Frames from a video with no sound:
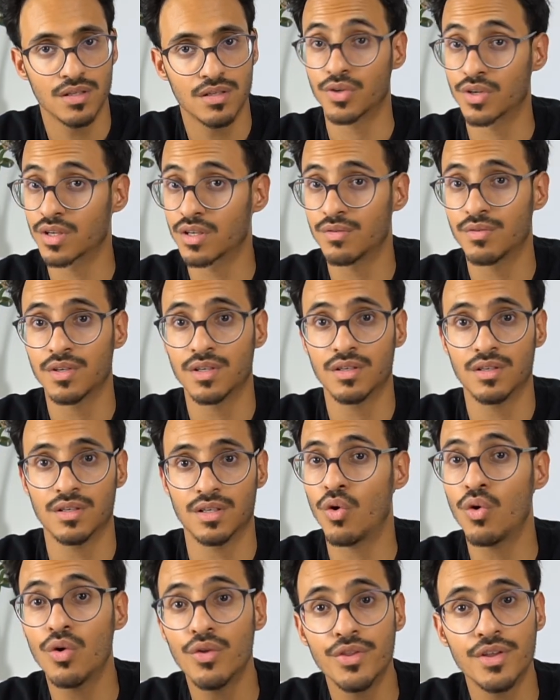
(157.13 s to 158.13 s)
You're given
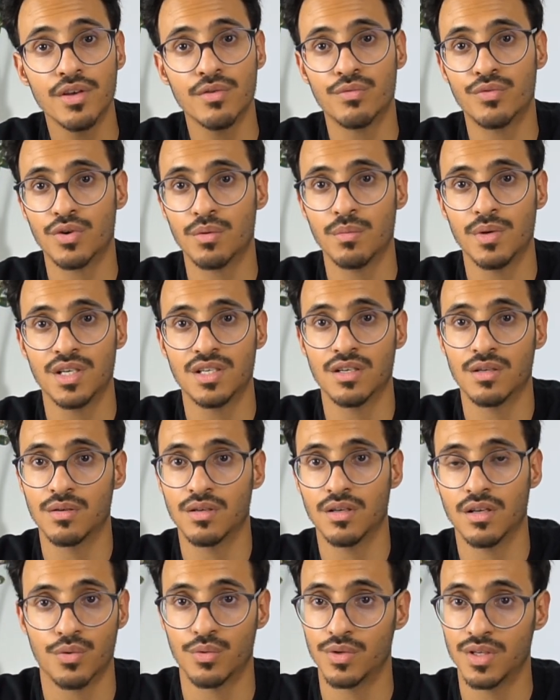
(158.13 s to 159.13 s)
all the
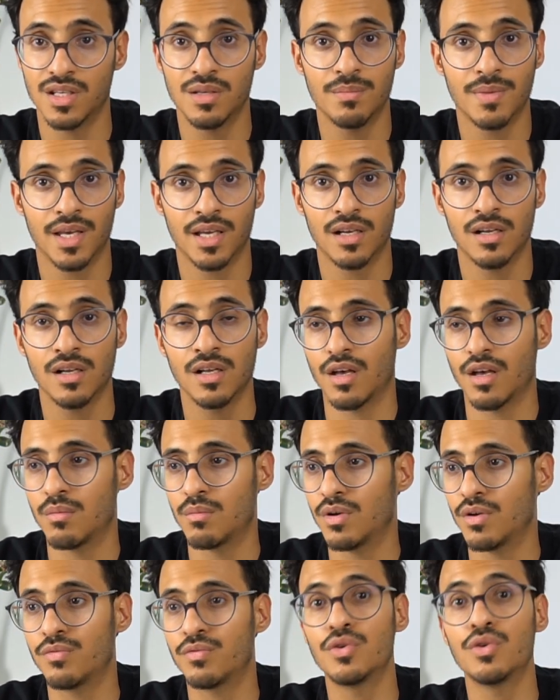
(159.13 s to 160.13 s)
information through email
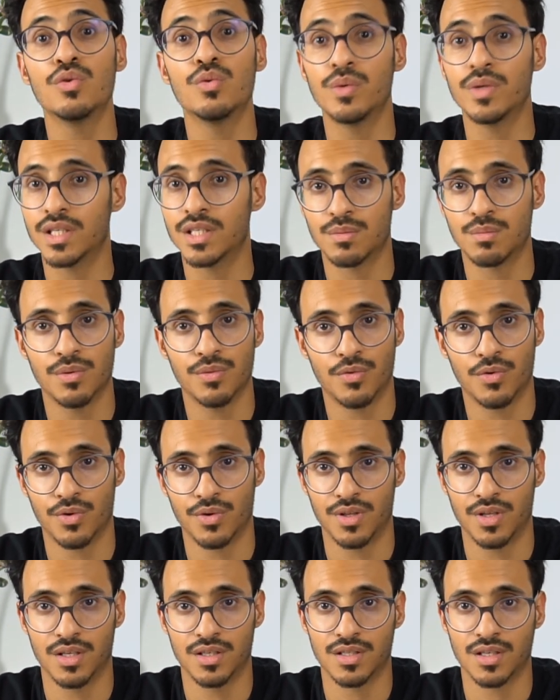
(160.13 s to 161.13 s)
a few weeks before
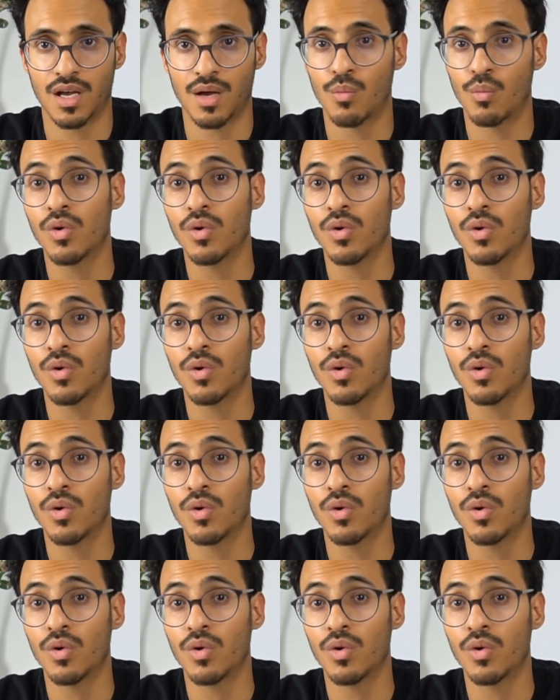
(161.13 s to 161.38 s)
the exam,